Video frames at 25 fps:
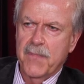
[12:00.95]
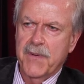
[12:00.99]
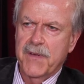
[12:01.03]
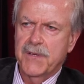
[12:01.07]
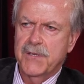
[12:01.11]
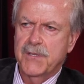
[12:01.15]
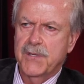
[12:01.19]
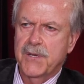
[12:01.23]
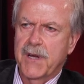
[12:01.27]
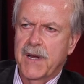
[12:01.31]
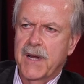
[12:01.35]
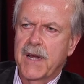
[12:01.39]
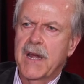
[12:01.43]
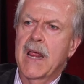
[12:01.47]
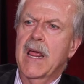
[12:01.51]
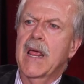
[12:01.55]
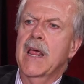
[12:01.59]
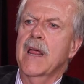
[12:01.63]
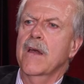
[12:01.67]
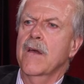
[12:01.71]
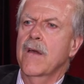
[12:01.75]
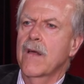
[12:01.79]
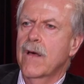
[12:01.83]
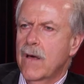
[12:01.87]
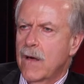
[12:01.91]
in BC
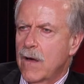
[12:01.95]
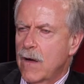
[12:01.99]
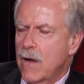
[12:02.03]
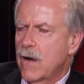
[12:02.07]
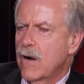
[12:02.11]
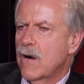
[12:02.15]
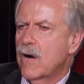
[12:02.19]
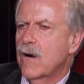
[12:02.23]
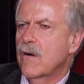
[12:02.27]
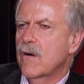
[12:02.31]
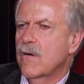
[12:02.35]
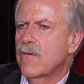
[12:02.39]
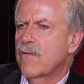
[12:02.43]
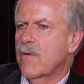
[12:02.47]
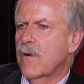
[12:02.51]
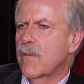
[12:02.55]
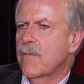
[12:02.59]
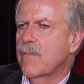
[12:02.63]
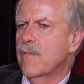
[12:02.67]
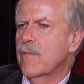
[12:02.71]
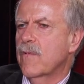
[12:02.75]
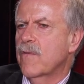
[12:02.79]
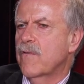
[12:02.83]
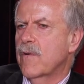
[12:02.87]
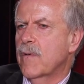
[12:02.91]
need
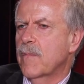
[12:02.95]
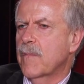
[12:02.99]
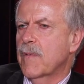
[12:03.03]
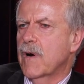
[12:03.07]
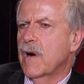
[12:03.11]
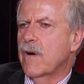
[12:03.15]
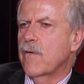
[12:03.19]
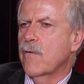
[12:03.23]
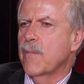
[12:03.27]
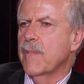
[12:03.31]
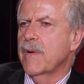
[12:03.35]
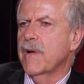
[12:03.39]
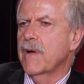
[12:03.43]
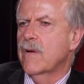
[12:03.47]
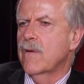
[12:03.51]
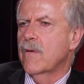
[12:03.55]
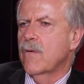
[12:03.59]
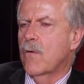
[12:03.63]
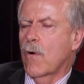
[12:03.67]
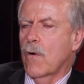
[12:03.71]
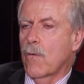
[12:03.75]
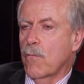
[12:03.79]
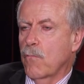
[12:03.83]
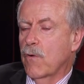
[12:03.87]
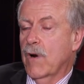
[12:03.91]
from government,
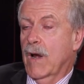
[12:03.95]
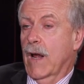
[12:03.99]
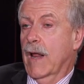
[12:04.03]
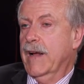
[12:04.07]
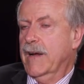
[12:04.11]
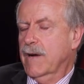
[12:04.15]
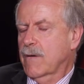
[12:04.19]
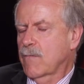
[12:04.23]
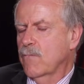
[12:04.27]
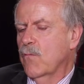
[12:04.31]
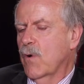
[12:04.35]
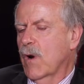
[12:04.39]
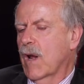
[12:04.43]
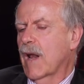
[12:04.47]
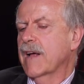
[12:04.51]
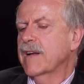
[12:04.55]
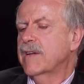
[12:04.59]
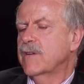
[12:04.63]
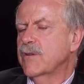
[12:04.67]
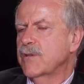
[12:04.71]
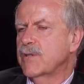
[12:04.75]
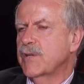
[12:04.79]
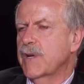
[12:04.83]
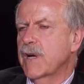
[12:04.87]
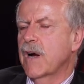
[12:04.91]
or would
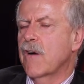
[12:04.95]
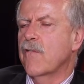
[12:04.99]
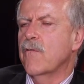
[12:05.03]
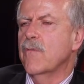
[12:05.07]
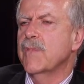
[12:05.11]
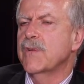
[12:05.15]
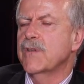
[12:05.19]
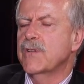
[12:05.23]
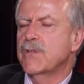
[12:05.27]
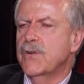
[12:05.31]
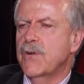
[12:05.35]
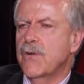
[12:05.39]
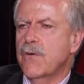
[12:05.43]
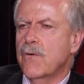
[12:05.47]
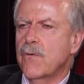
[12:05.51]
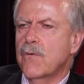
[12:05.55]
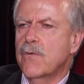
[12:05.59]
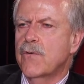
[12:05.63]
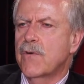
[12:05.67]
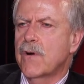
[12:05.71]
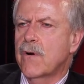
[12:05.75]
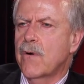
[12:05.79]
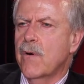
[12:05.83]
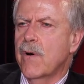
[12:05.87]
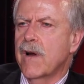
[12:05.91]
like to see governments
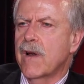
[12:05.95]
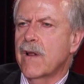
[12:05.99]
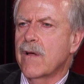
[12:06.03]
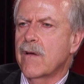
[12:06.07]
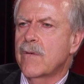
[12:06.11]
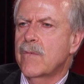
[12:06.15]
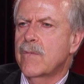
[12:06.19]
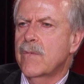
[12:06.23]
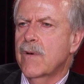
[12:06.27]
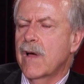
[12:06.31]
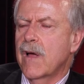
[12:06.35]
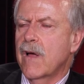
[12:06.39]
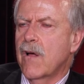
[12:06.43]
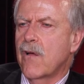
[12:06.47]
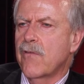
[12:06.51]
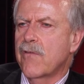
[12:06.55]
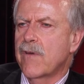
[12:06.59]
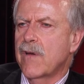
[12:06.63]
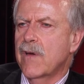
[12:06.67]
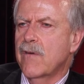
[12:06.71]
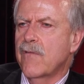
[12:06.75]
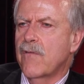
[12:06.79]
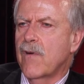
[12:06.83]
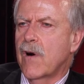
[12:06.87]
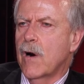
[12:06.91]
do to create a
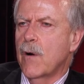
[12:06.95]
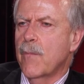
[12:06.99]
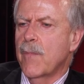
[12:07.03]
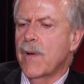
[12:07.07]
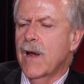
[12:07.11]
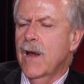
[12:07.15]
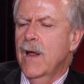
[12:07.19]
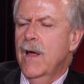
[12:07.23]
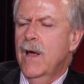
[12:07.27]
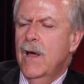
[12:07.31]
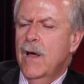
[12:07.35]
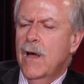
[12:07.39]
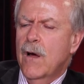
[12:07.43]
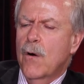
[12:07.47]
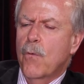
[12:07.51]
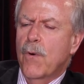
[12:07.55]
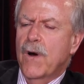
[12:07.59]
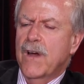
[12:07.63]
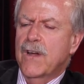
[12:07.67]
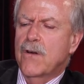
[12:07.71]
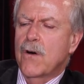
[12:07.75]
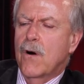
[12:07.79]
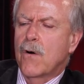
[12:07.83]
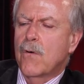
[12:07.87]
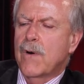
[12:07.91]
healthy environment.
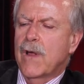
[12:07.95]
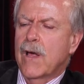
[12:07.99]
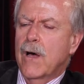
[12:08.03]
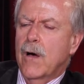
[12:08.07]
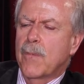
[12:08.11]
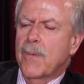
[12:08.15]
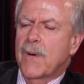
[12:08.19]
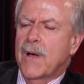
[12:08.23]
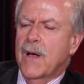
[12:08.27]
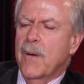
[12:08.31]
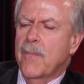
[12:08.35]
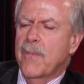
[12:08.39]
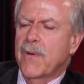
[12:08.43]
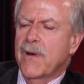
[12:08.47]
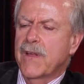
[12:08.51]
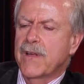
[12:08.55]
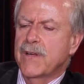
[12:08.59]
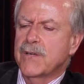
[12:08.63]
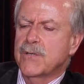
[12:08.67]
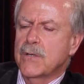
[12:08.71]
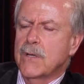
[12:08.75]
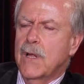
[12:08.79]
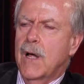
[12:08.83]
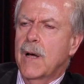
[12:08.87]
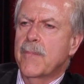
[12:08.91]
We don't help
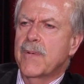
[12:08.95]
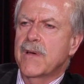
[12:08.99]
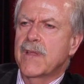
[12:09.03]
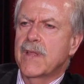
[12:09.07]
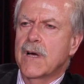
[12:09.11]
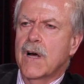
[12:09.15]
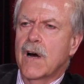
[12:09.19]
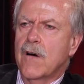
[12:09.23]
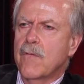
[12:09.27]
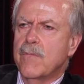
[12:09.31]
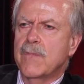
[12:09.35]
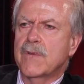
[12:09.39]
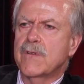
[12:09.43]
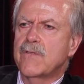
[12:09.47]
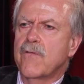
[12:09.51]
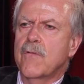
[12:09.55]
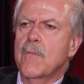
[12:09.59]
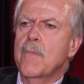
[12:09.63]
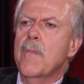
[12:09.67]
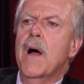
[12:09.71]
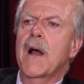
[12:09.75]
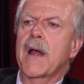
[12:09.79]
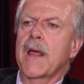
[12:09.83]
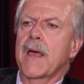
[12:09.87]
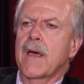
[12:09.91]
companies lobby the government
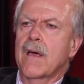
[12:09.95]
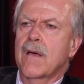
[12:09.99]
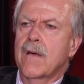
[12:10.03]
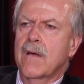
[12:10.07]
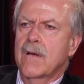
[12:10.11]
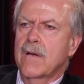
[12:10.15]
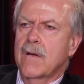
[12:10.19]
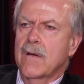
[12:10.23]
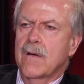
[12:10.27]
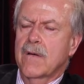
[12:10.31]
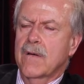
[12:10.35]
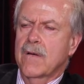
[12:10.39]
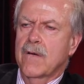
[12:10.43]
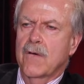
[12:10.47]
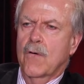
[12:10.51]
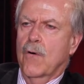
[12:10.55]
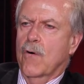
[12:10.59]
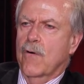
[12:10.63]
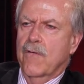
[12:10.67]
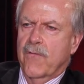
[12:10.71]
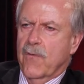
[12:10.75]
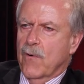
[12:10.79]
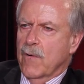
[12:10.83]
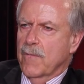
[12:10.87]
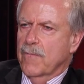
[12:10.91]
for money
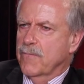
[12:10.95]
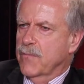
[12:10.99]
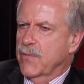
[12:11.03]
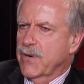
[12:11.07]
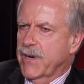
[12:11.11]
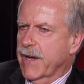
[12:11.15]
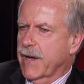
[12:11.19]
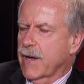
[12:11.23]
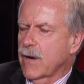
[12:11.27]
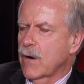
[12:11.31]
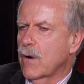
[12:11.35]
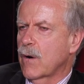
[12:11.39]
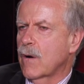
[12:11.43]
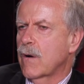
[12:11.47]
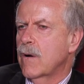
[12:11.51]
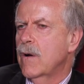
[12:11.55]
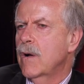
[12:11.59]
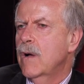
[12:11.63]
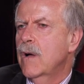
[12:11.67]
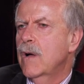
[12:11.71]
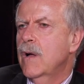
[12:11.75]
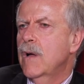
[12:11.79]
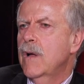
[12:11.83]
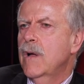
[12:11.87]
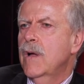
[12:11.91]
or for particular